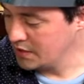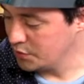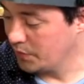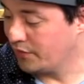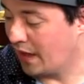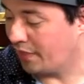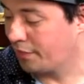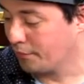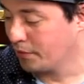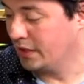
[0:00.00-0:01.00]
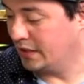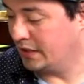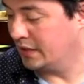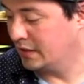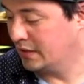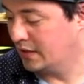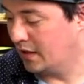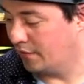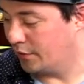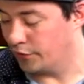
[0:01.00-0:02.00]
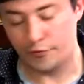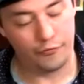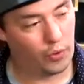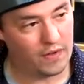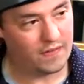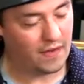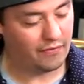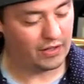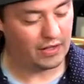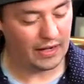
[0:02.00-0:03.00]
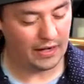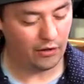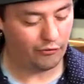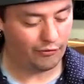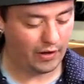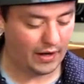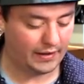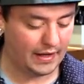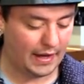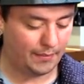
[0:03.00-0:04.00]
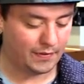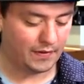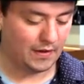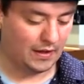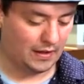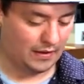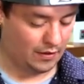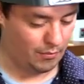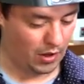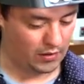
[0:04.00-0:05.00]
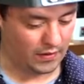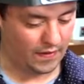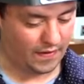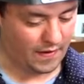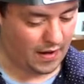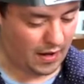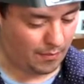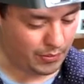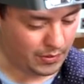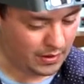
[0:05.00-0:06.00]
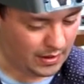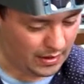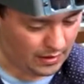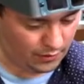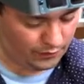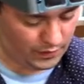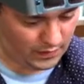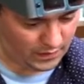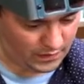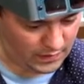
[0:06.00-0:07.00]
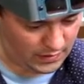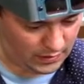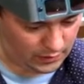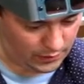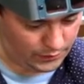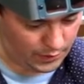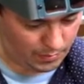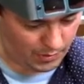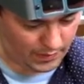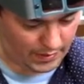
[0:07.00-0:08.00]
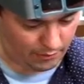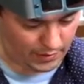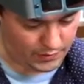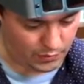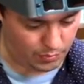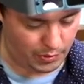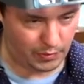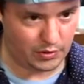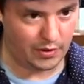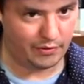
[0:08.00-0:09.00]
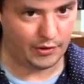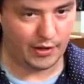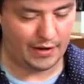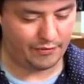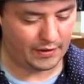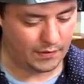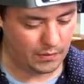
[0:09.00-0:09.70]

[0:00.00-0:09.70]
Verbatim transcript: So we've got three of those 47 nanofarad caps, and they're marked on the top. I don't know if you can see in a close-up on that, Rachel, but we do have a graphic